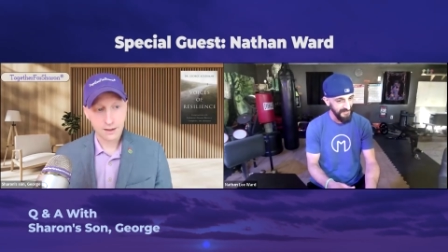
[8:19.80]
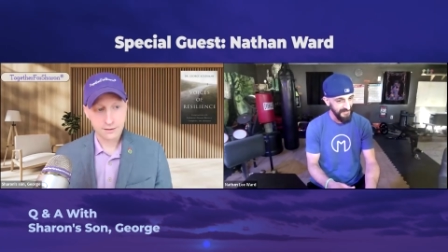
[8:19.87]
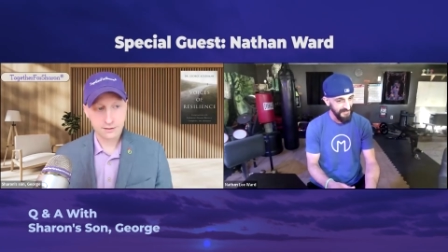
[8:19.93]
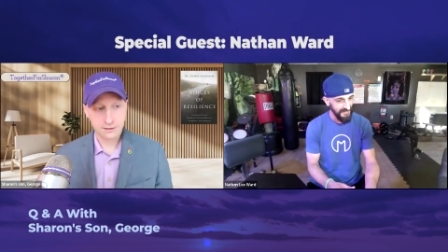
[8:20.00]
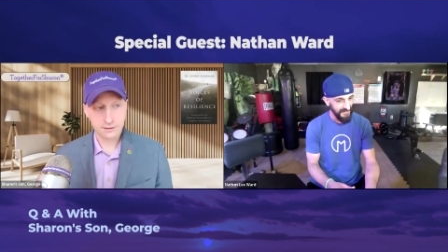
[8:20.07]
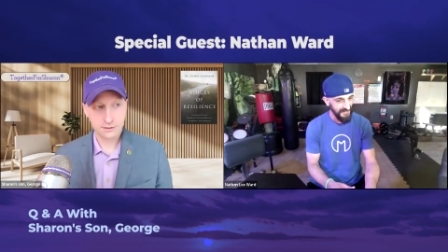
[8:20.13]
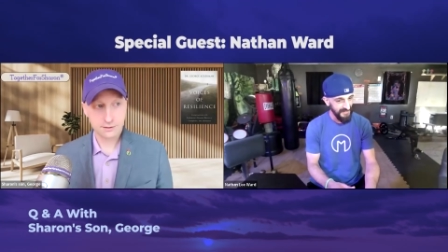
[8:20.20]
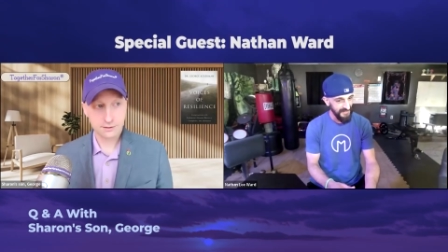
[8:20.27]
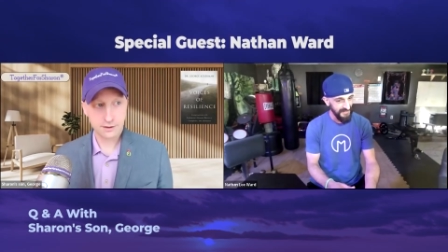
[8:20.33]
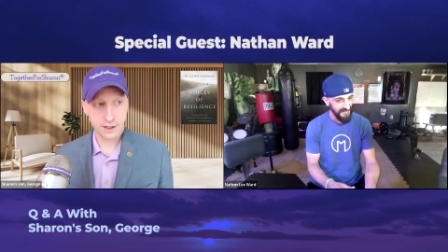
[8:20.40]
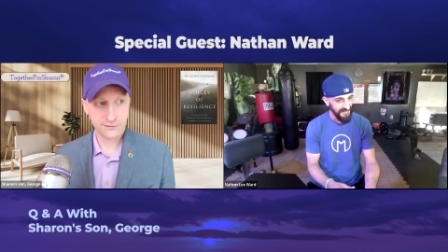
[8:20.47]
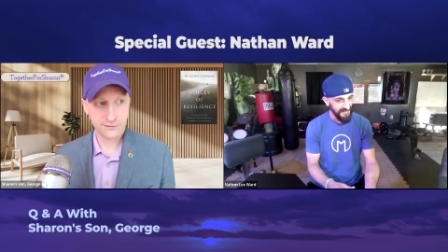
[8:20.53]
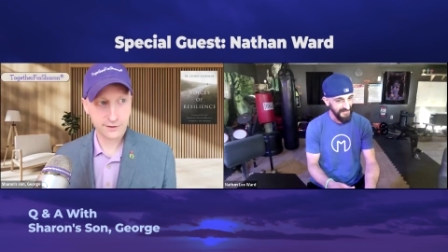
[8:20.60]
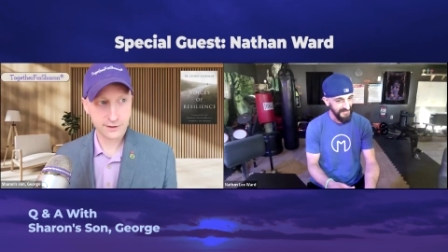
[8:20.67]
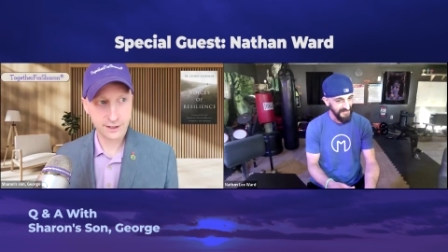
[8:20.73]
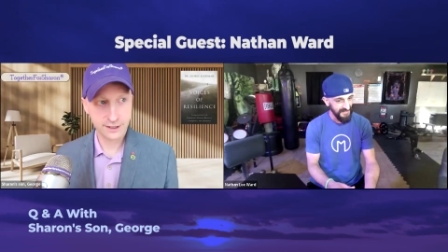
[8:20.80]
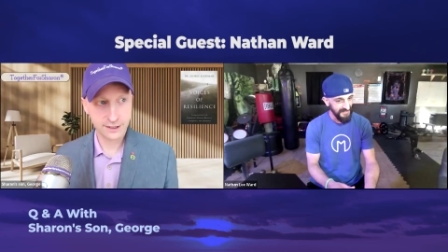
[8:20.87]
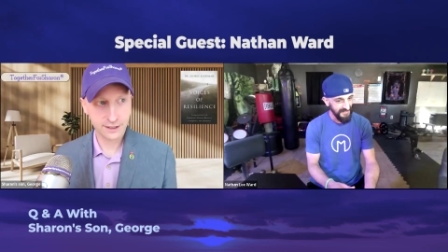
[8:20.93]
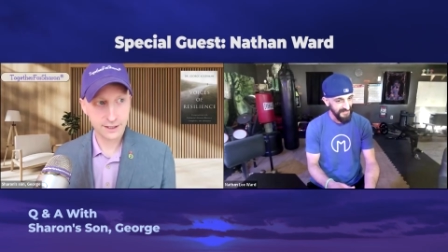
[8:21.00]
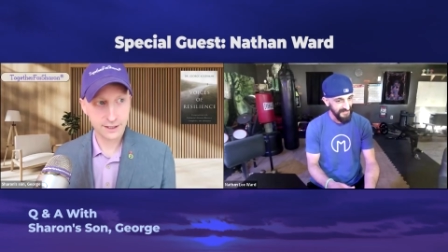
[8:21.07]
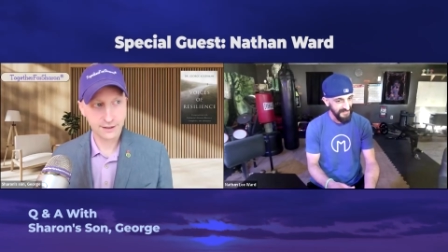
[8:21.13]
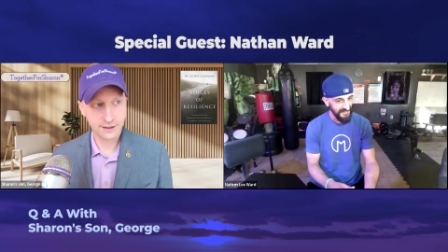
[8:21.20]
7
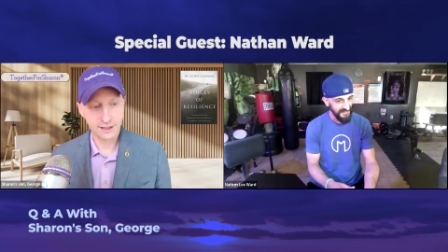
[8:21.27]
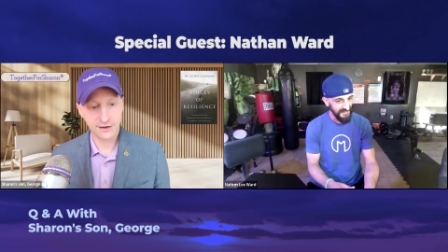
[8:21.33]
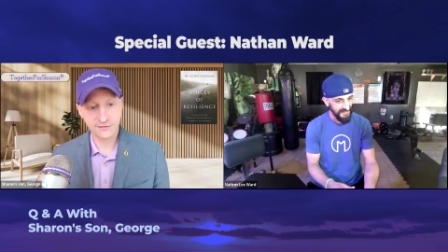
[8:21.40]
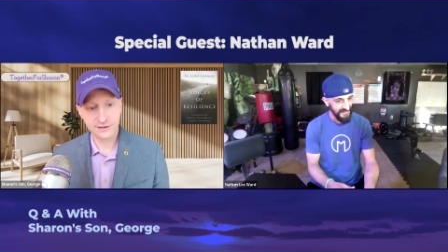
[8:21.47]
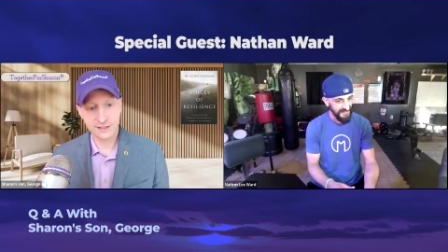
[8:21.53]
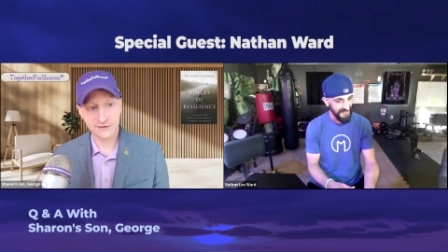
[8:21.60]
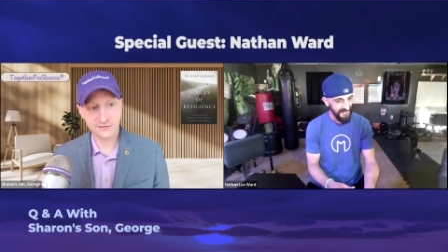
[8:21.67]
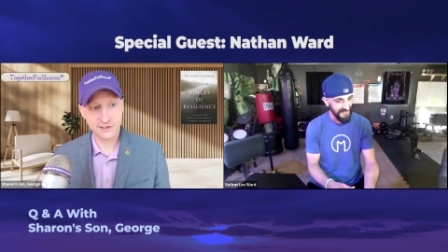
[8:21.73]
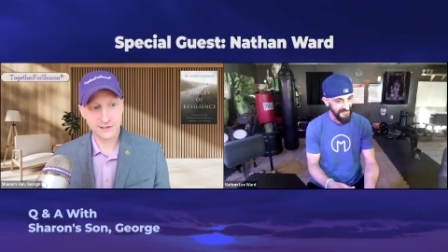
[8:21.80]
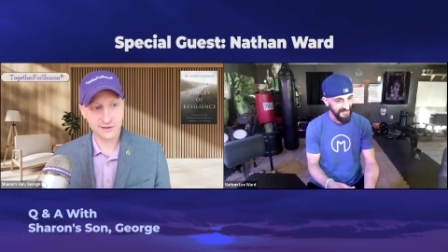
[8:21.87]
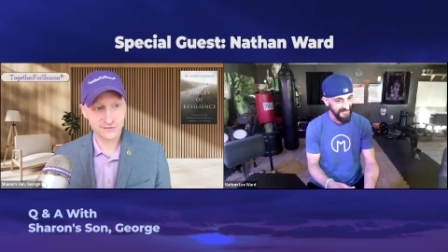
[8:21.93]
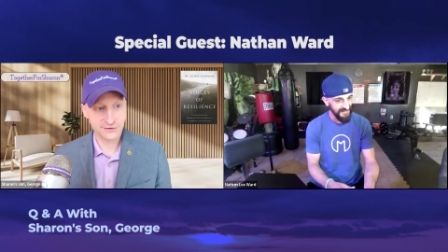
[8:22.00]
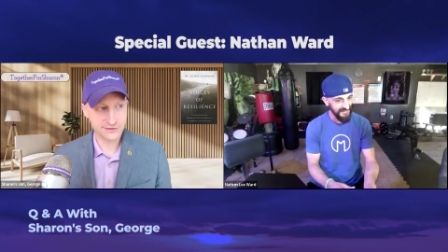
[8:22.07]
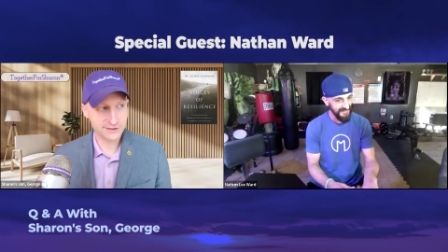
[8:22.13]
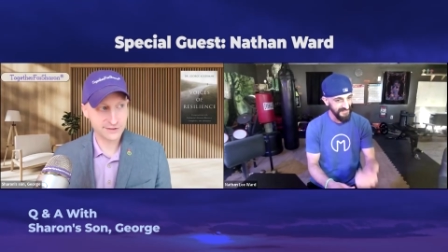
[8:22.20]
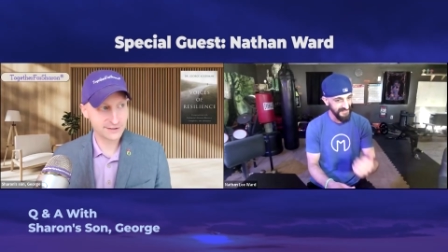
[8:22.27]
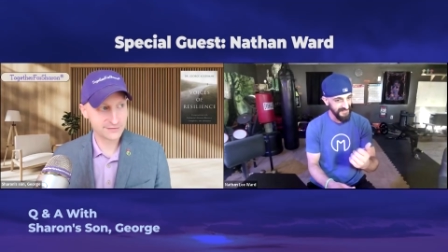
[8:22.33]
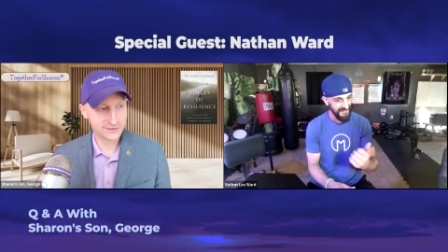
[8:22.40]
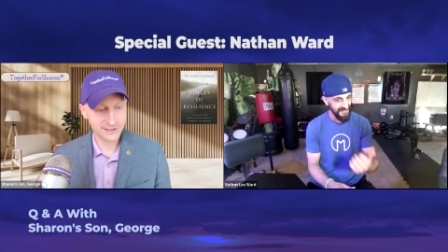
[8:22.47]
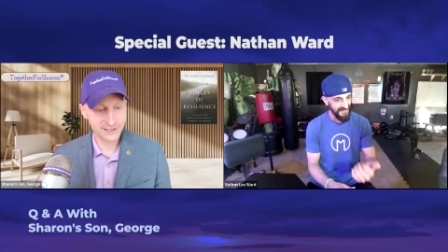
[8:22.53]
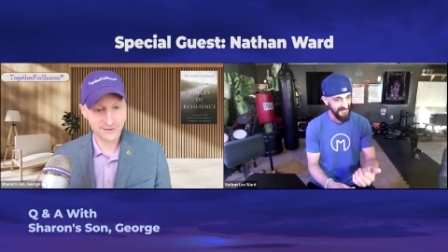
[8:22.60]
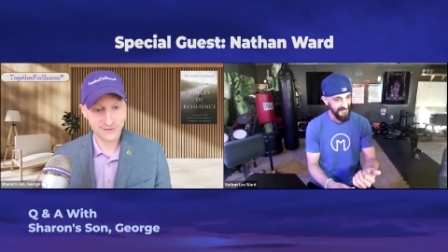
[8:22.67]
and then 11. After you have three,
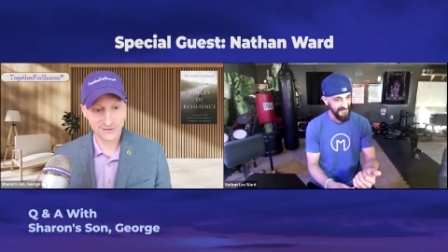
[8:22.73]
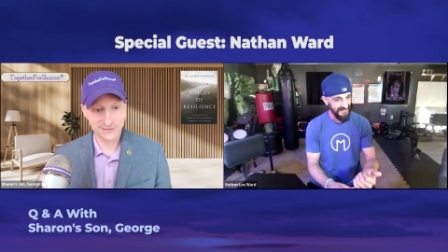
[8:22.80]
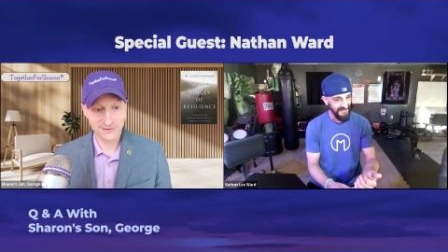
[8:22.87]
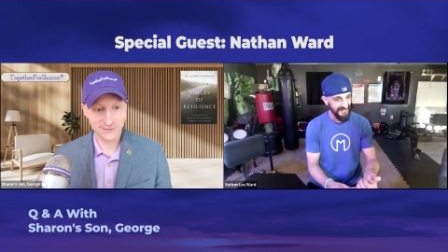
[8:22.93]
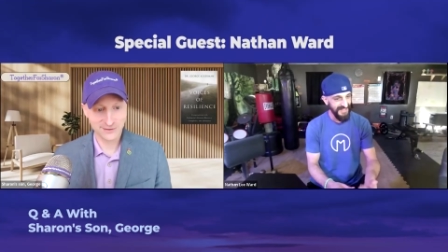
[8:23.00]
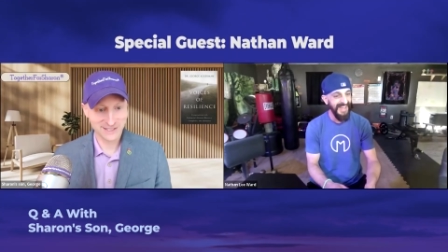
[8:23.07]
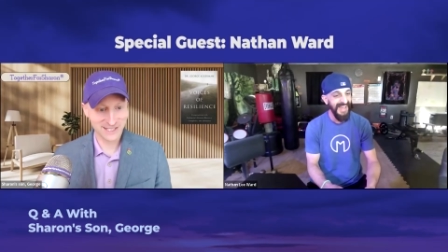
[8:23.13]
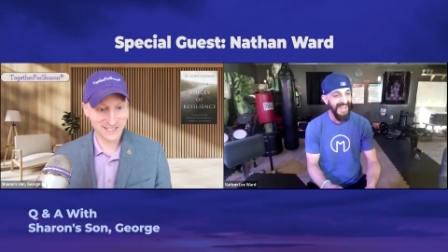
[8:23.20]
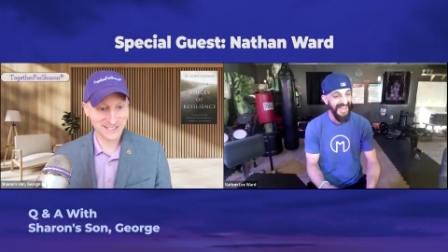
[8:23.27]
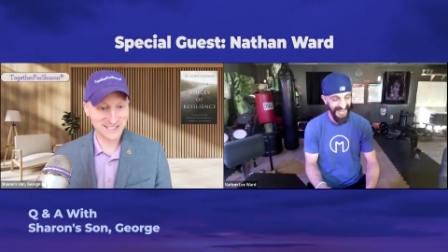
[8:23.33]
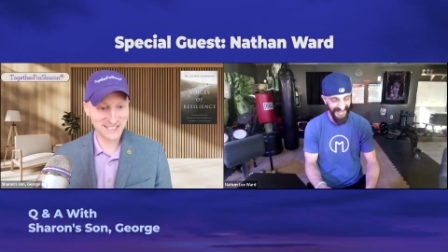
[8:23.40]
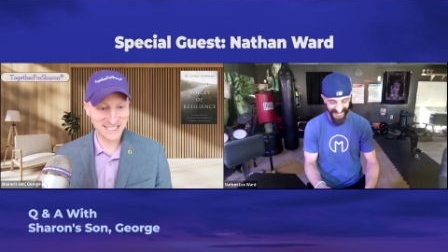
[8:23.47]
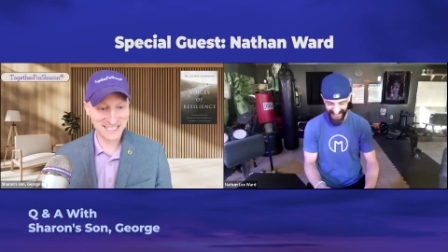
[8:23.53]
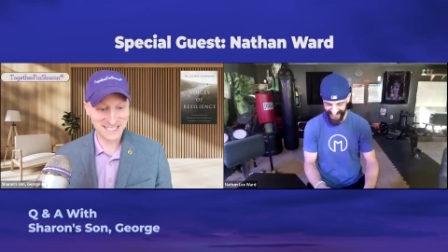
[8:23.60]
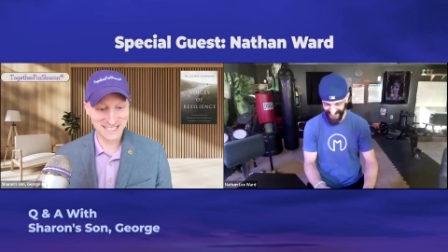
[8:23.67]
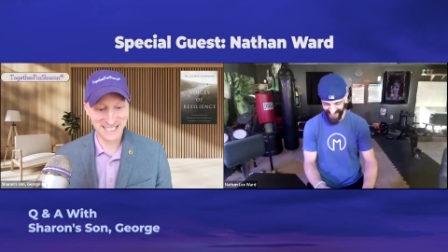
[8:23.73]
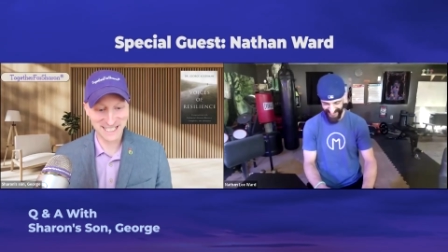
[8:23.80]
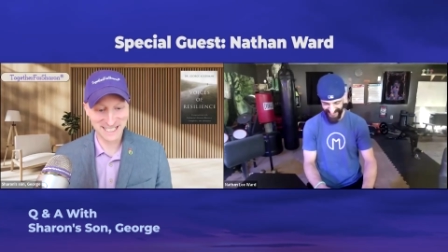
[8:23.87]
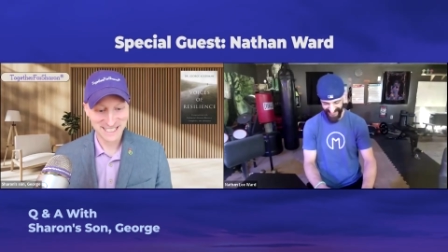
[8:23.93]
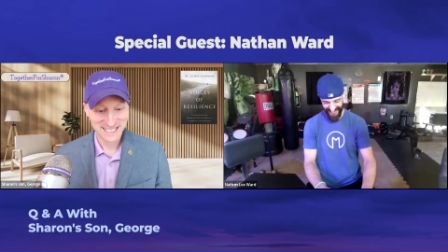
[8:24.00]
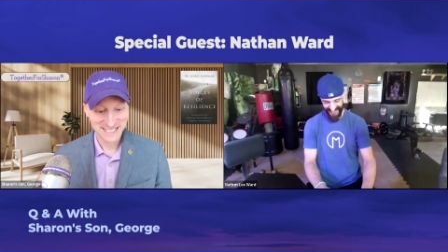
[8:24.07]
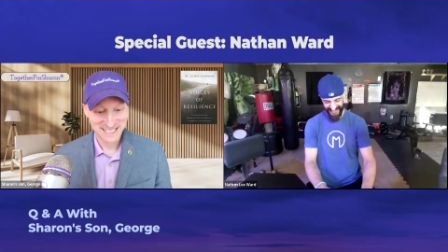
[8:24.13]
forget everyone
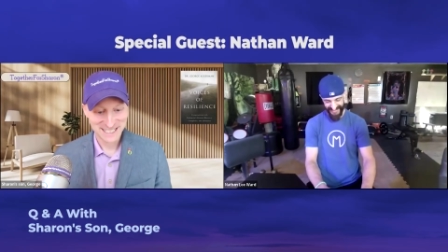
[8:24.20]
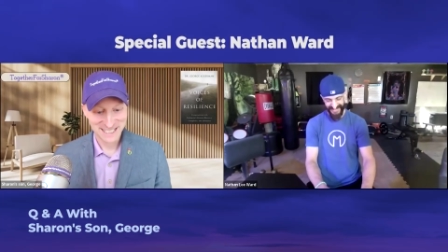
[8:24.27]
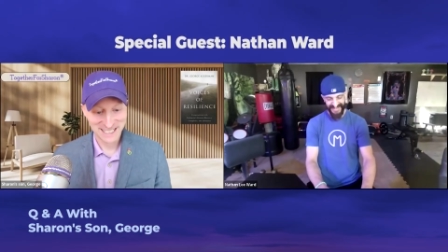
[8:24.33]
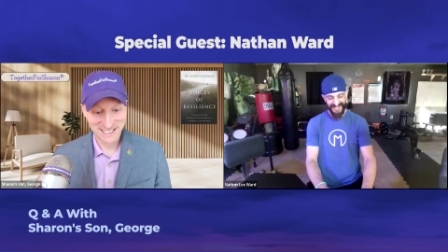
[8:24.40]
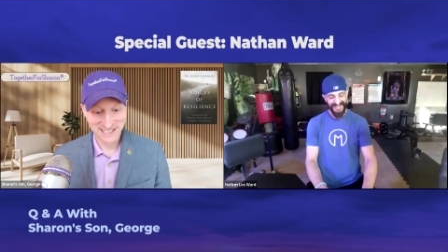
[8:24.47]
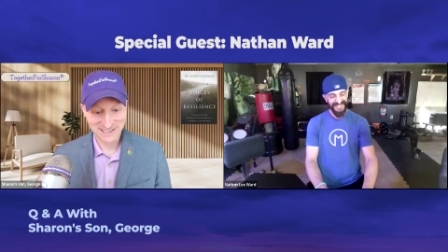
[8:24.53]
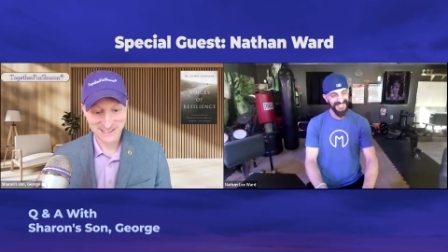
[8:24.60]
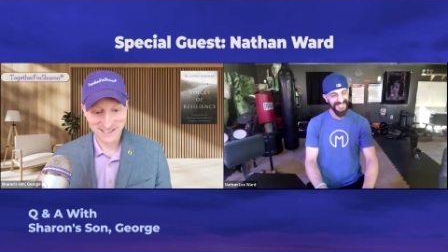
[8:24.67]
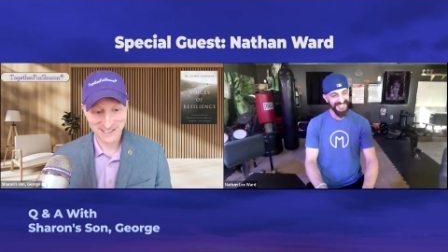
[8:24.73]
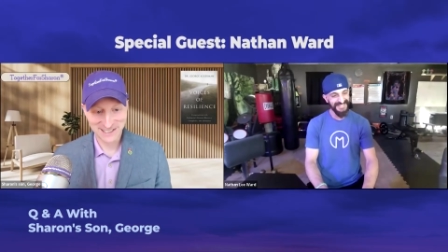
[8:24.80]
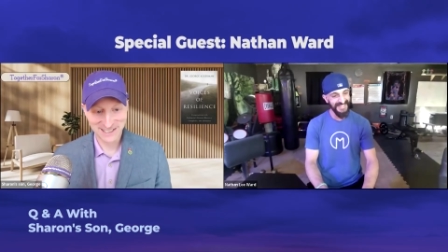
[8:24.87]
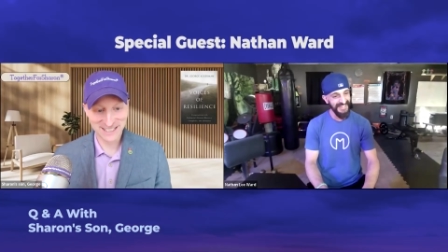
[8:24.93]
did. And